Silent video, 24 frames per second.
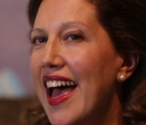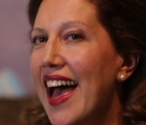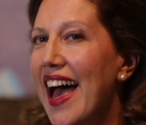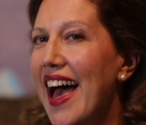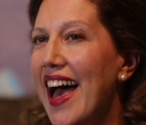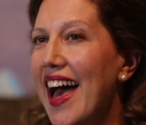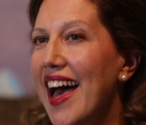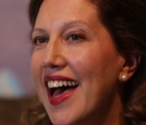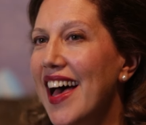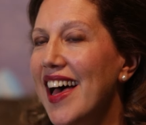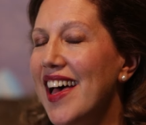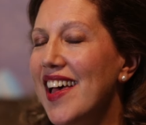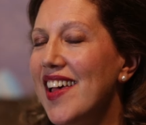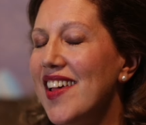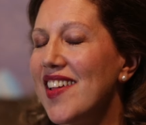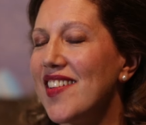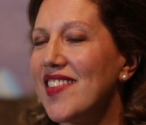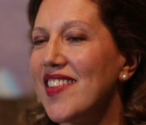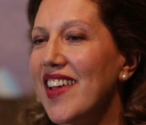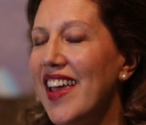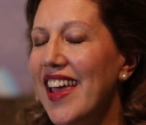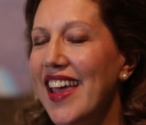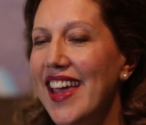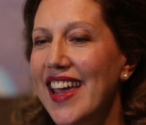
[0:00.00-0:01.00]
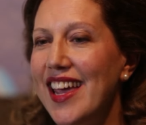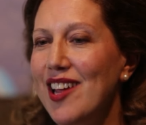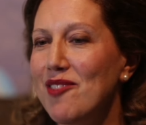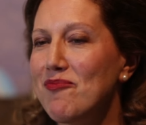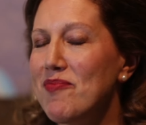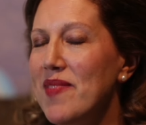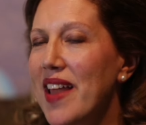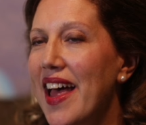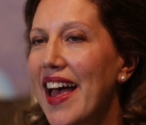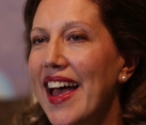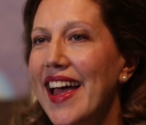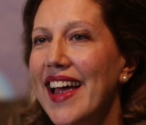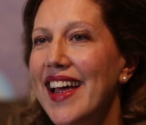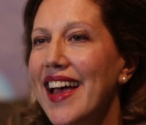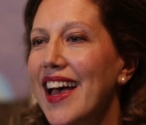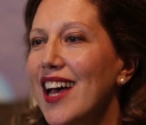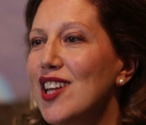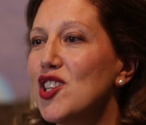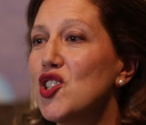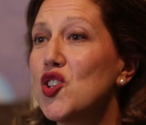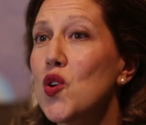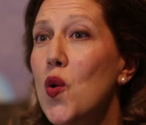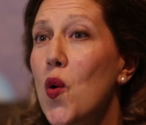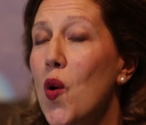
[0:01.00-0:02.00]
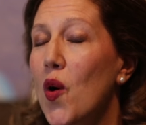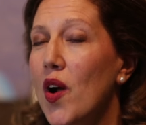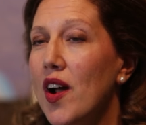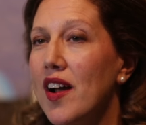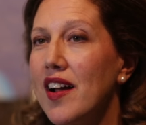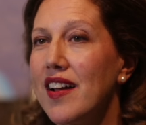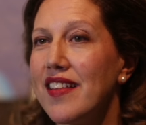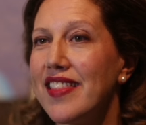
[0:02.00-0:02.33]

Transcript: as a, a, a door